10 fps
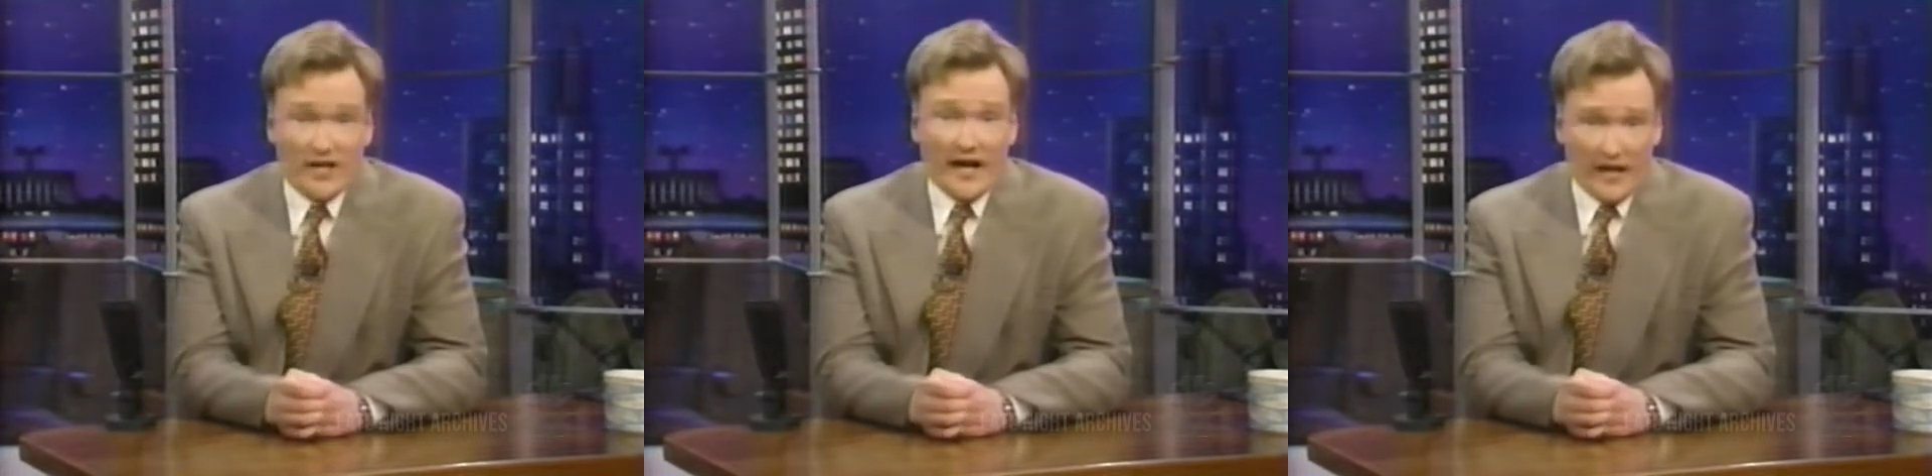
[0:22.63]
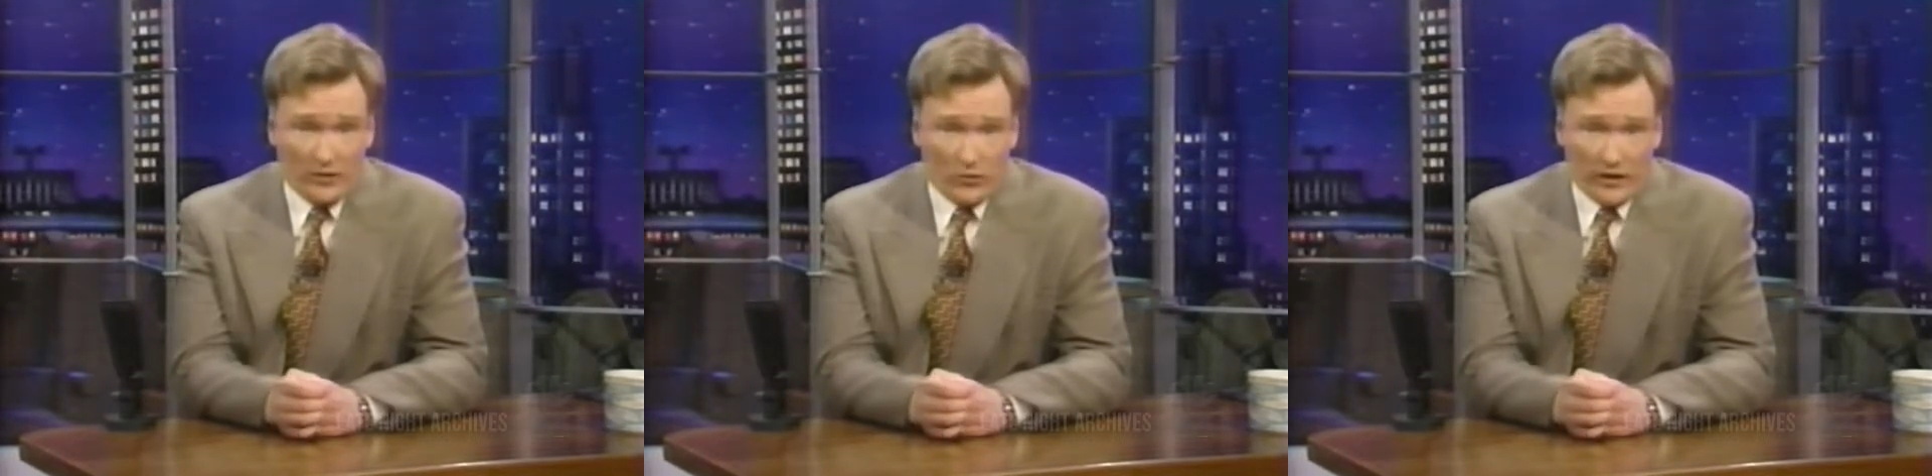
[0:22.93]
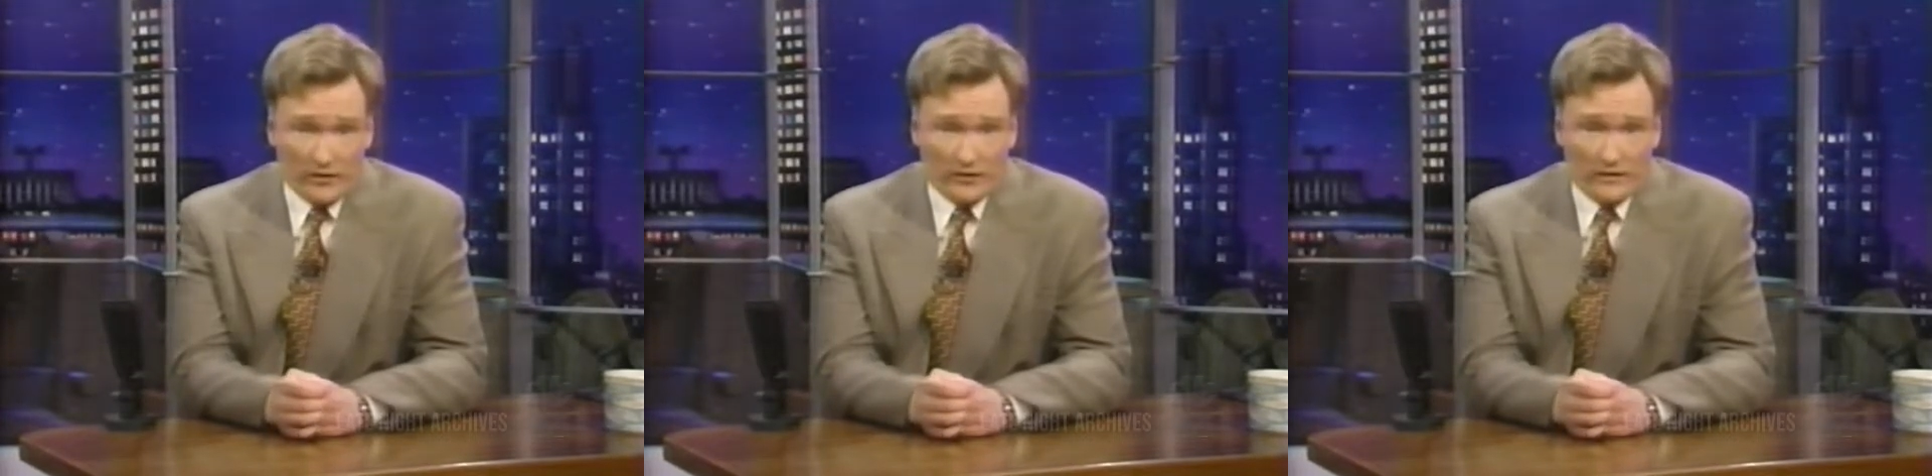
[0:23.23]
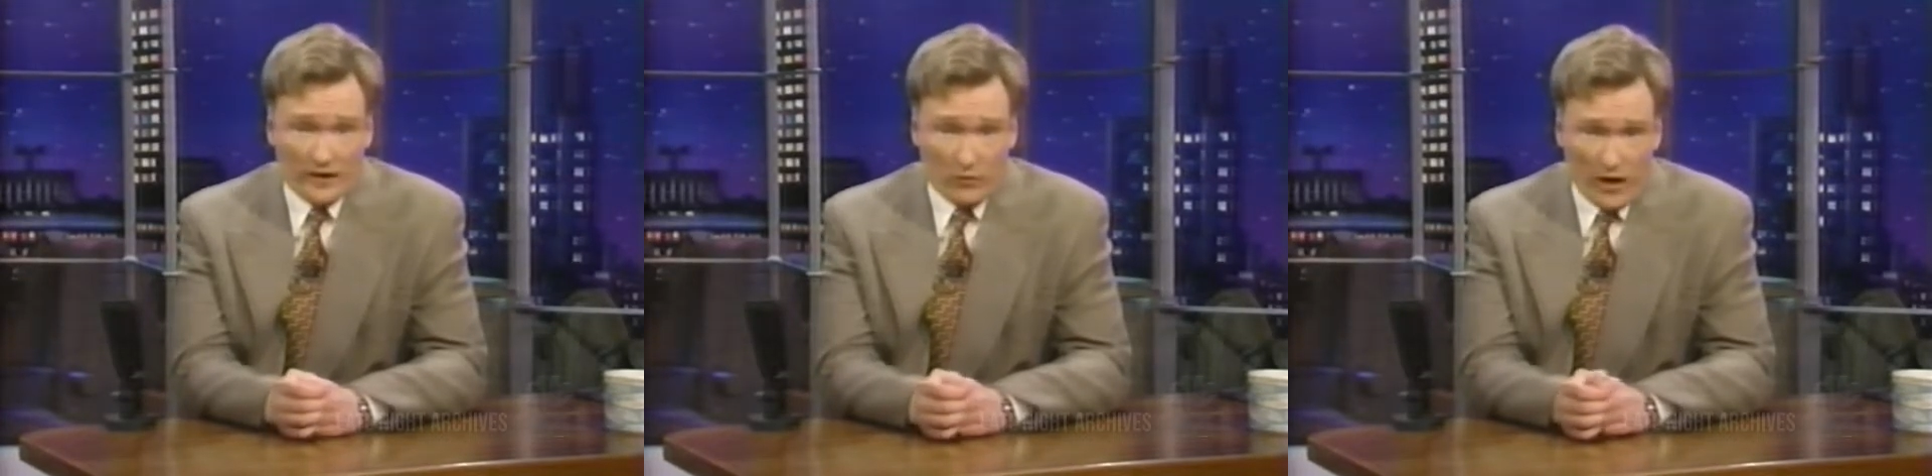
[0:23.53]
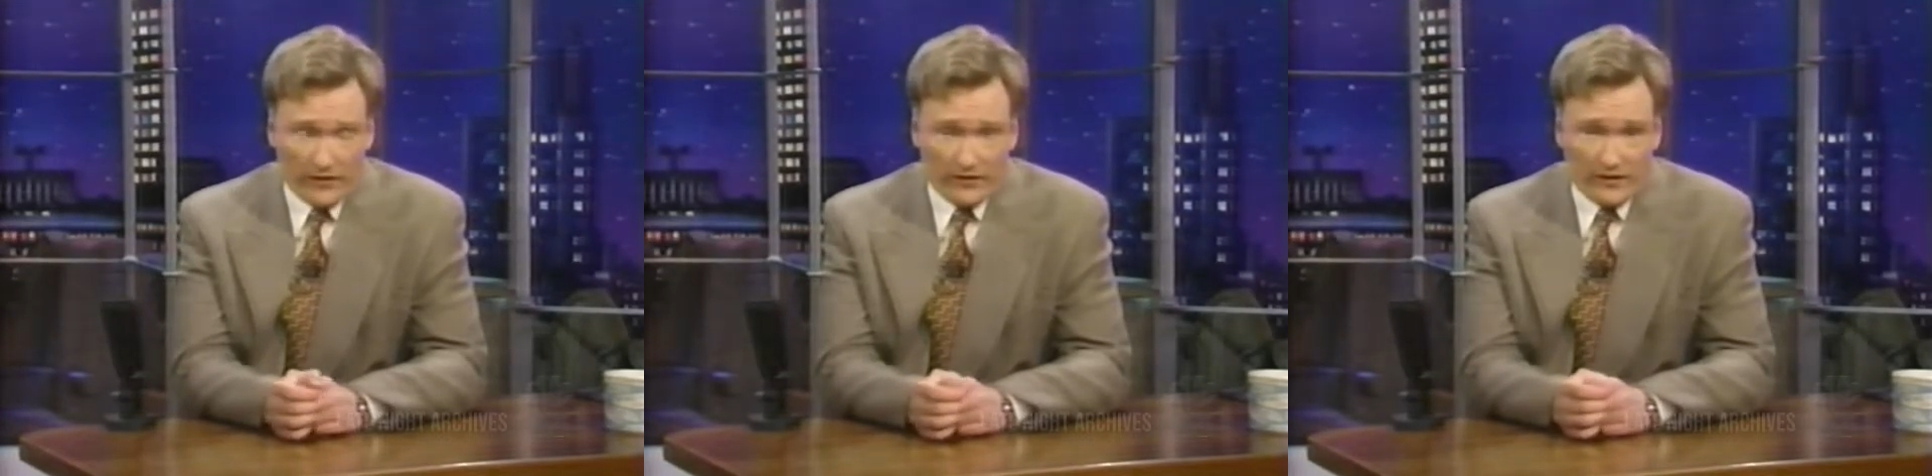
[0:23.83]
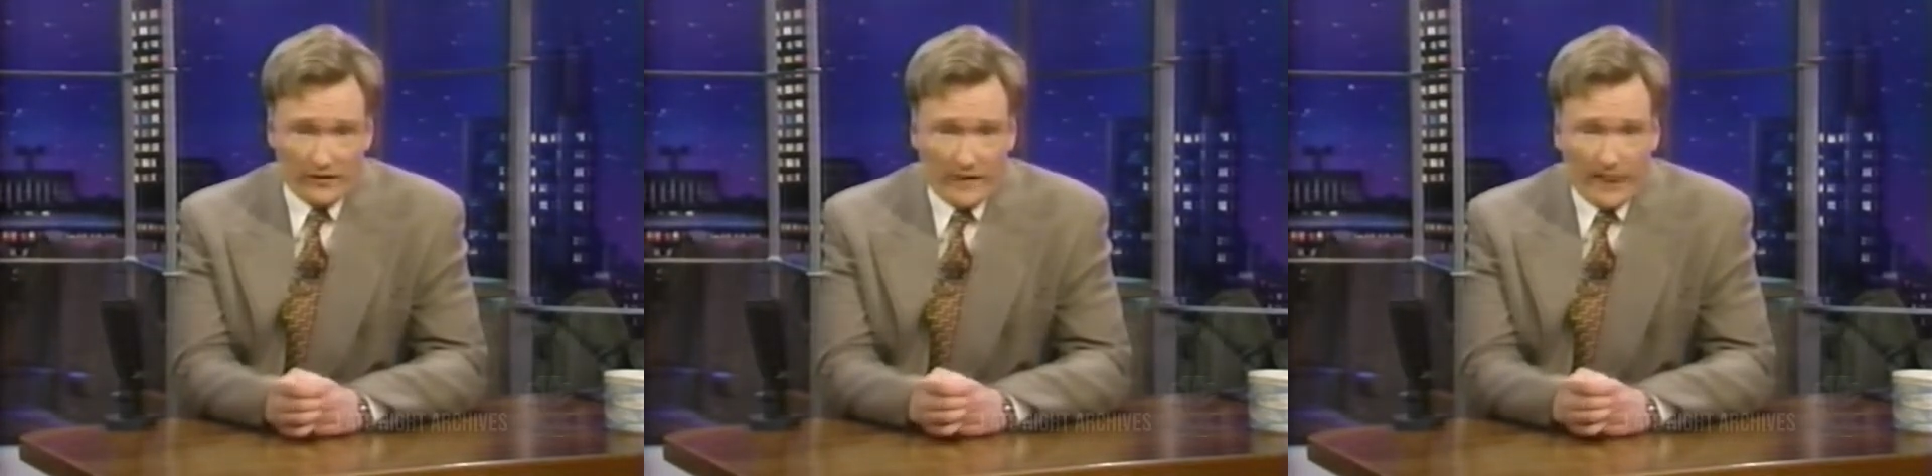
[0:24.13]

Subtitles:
to anyone that wants it.